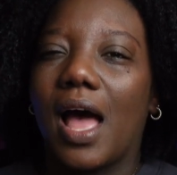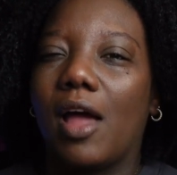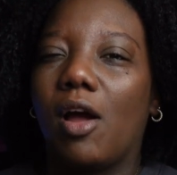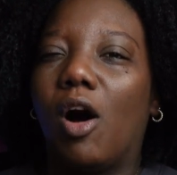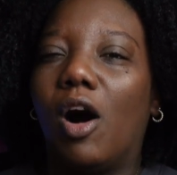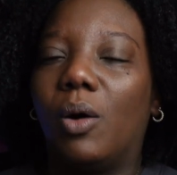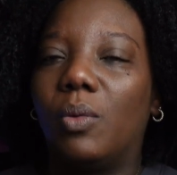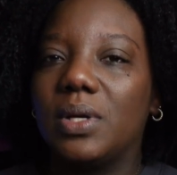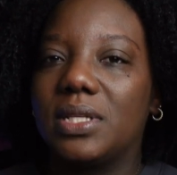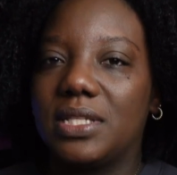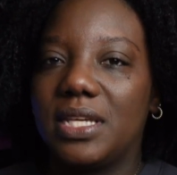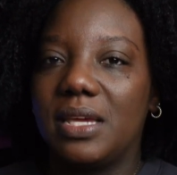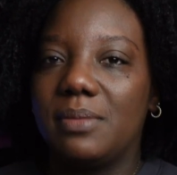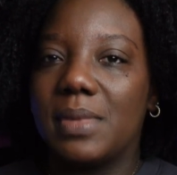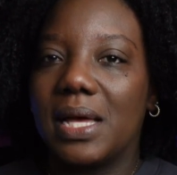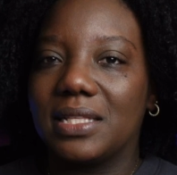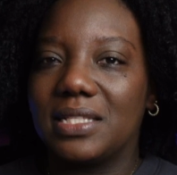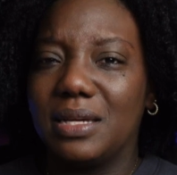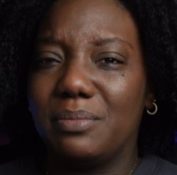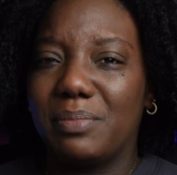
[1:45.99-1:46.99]
always keep
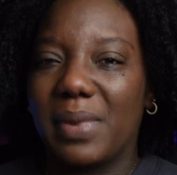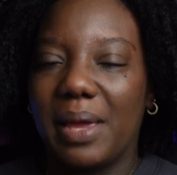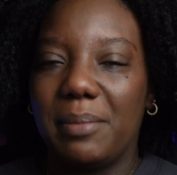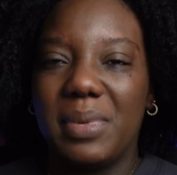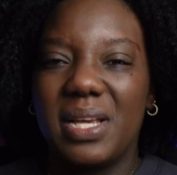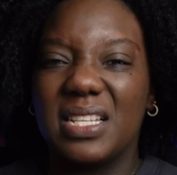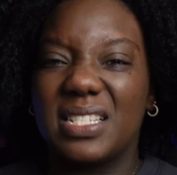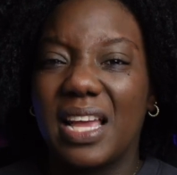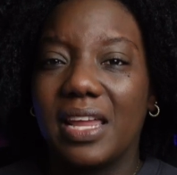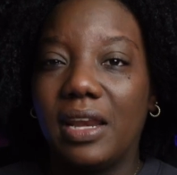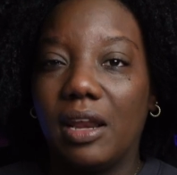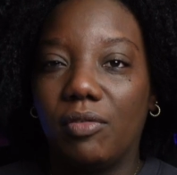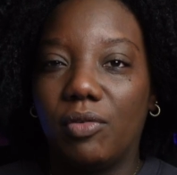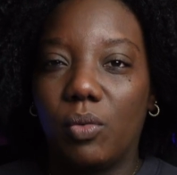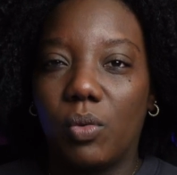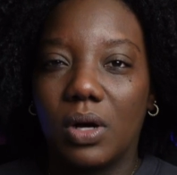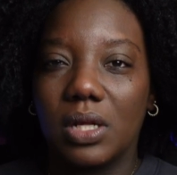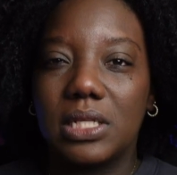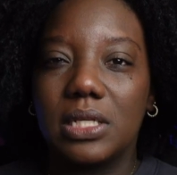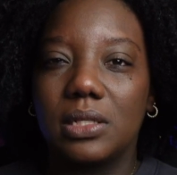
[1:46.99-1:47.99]
that in mind because I never
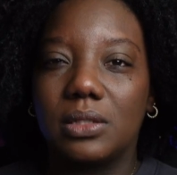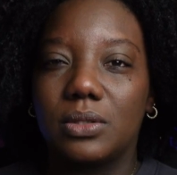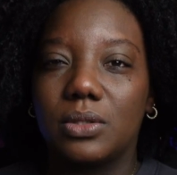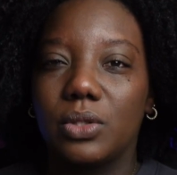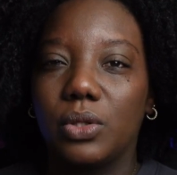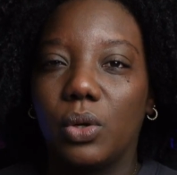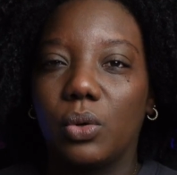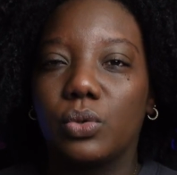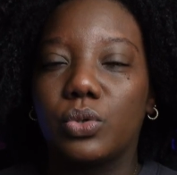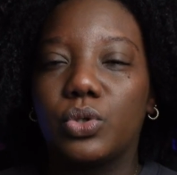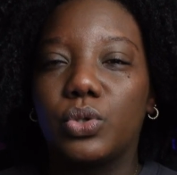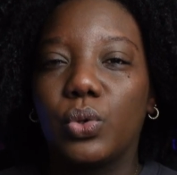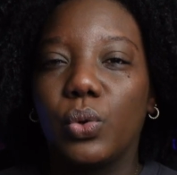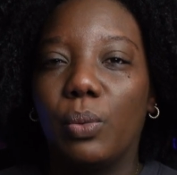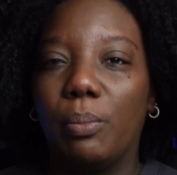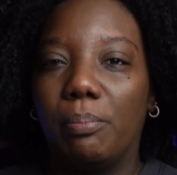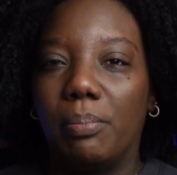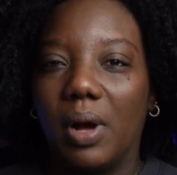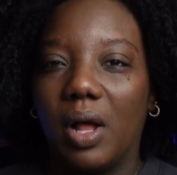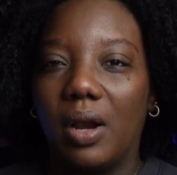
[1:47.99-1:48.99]
want it to look too
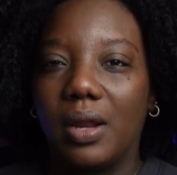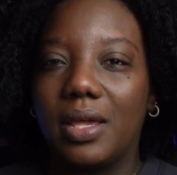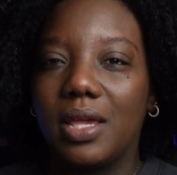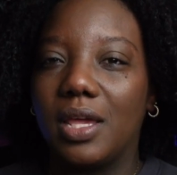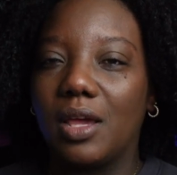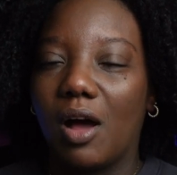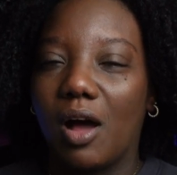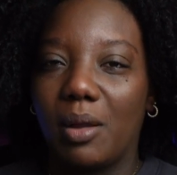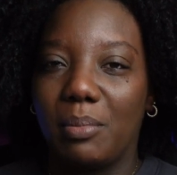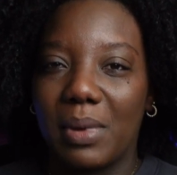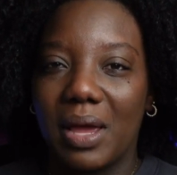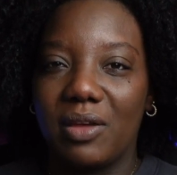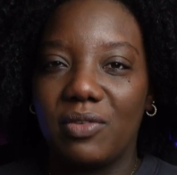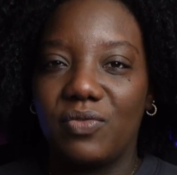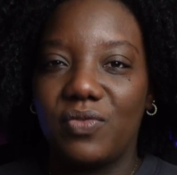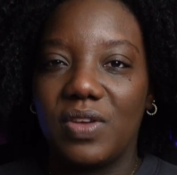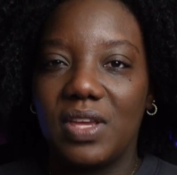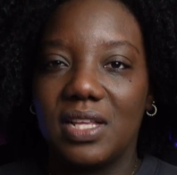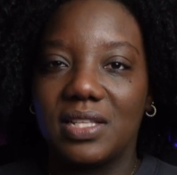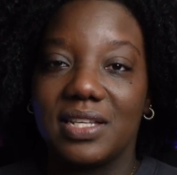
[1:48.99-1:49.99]
bulky on my
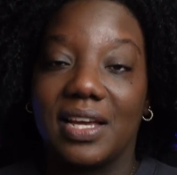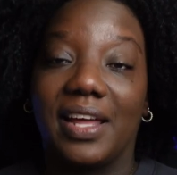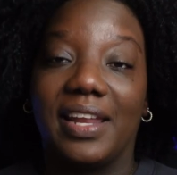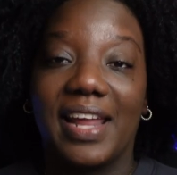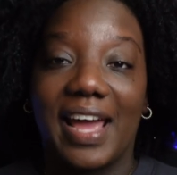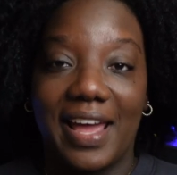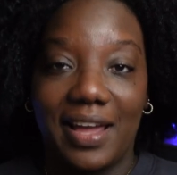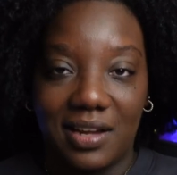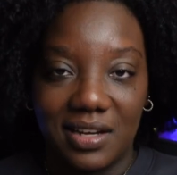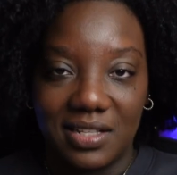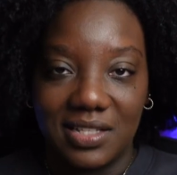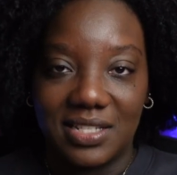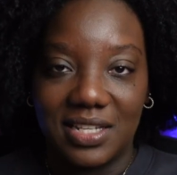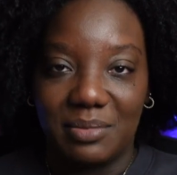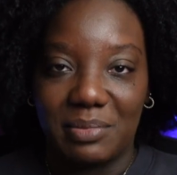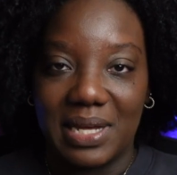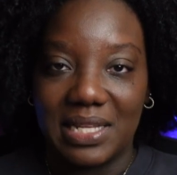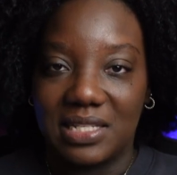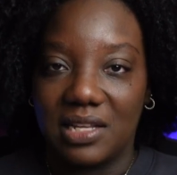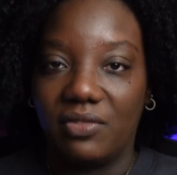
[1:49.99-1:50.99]
feet, and I consider
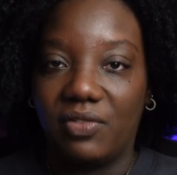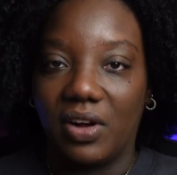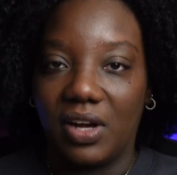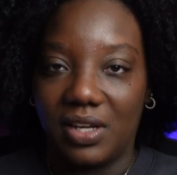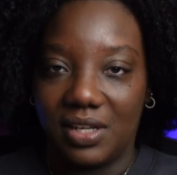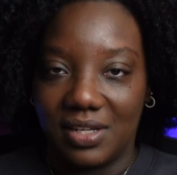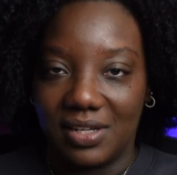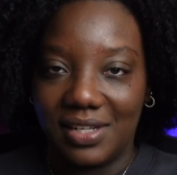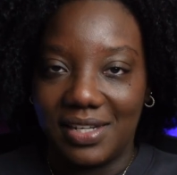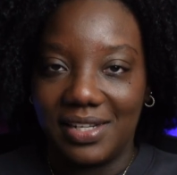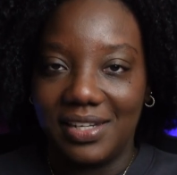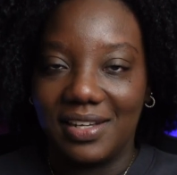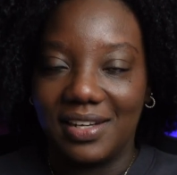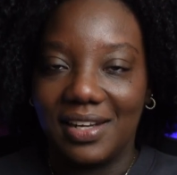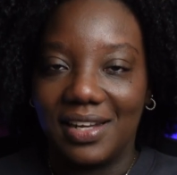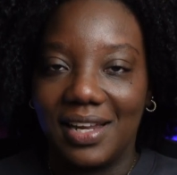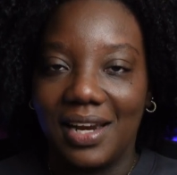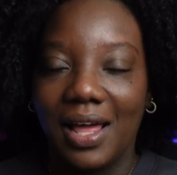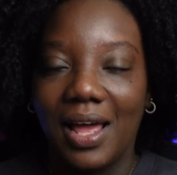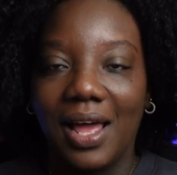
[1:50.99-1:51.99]
myself a girly
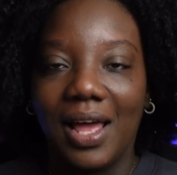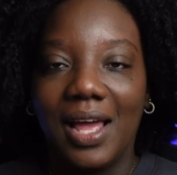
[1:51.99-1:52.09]
girl.